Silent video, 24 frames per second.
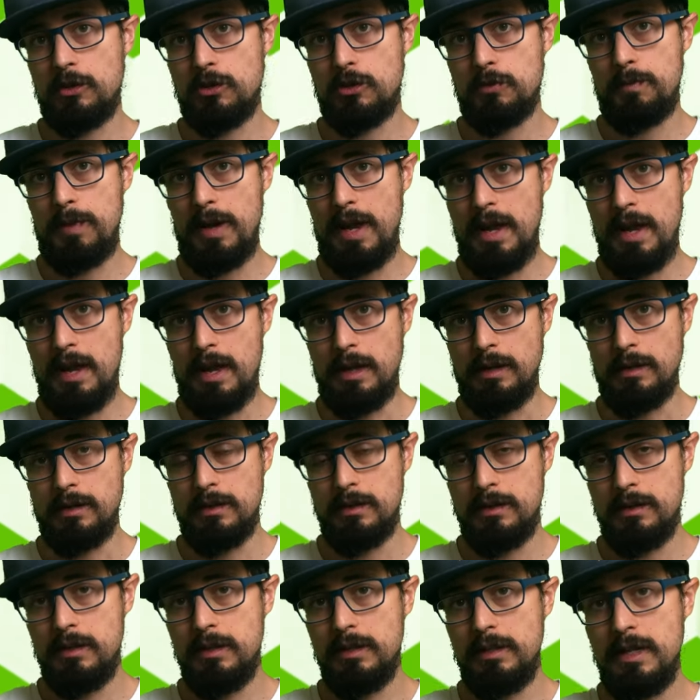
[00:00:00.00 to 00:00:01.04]
Japan.
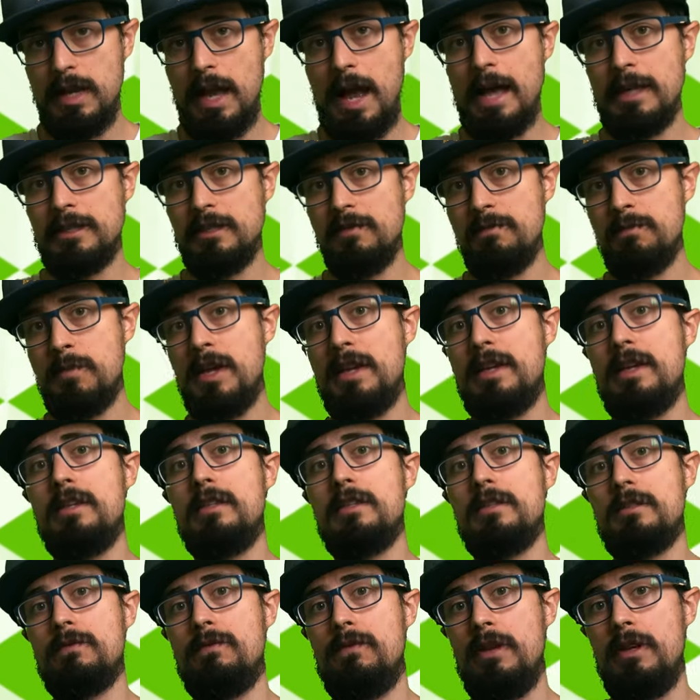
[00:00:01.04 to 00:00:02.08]
You see, as of making
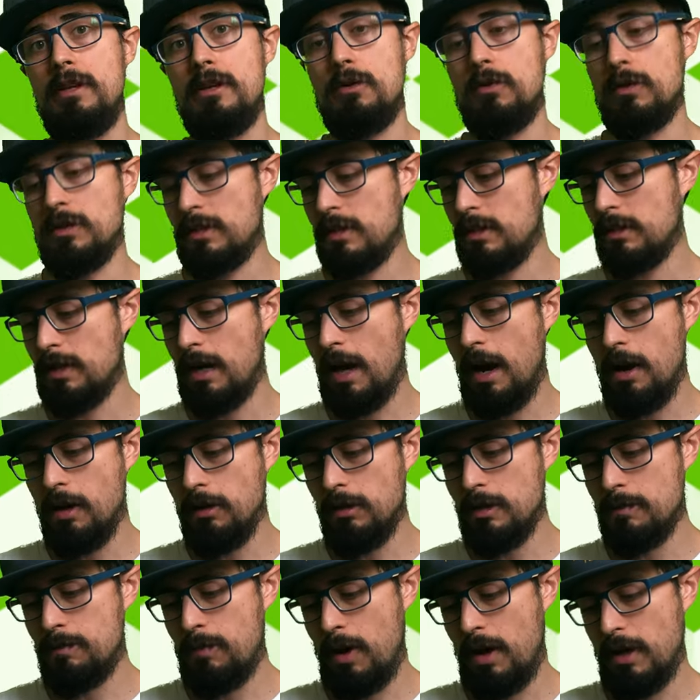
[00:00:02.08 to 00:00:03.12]
this video, it's
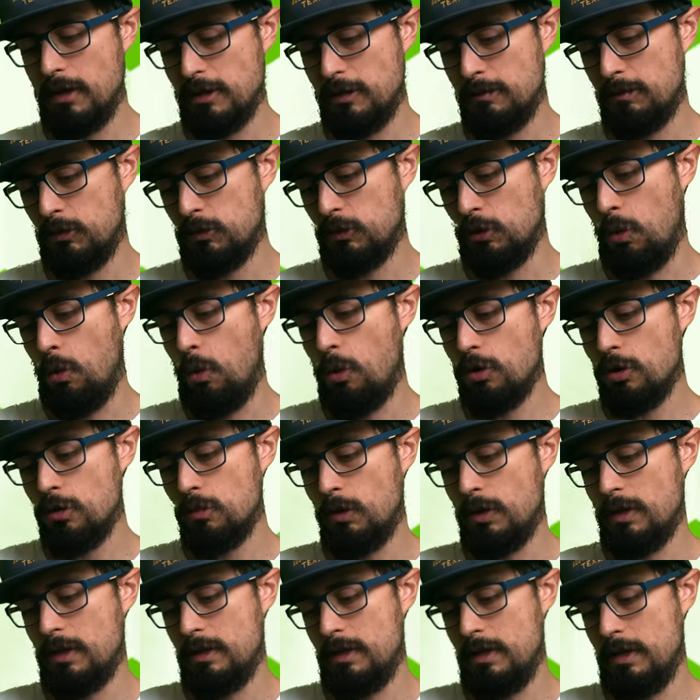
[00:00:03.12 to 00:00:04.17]
entirely possible to order
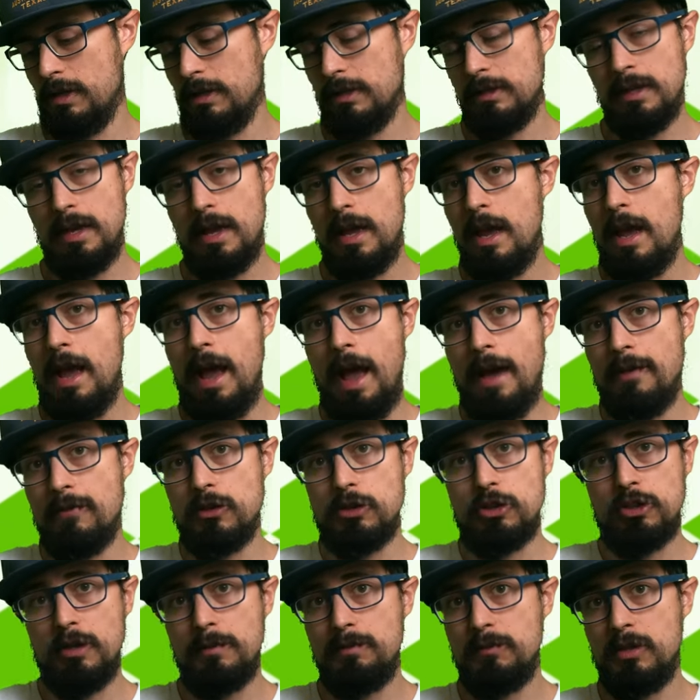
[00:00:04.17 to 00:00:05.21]
one of these, have it
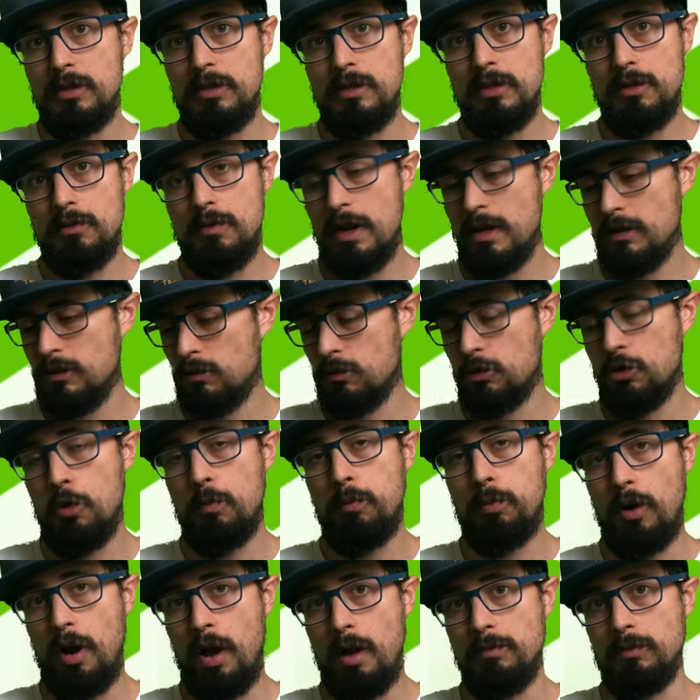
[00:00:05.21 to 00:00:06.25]
shipped to the US with no
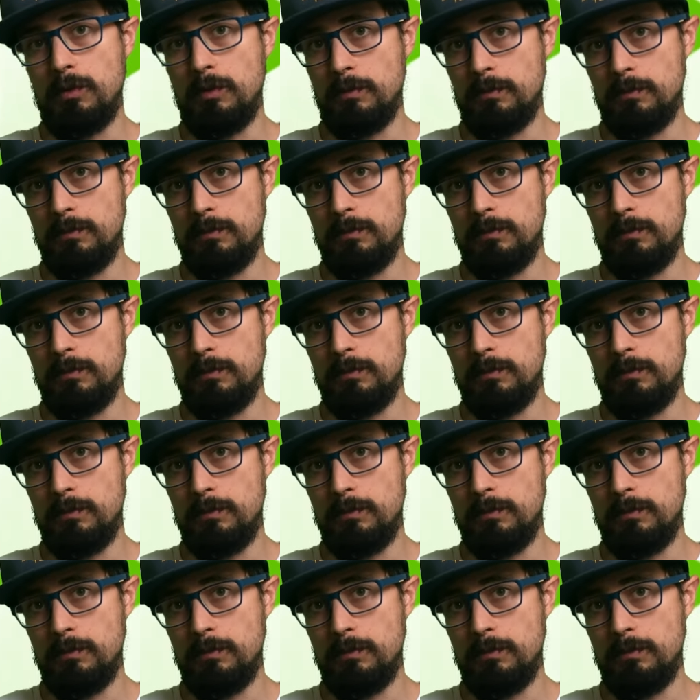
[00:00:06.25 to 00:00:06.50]
problem.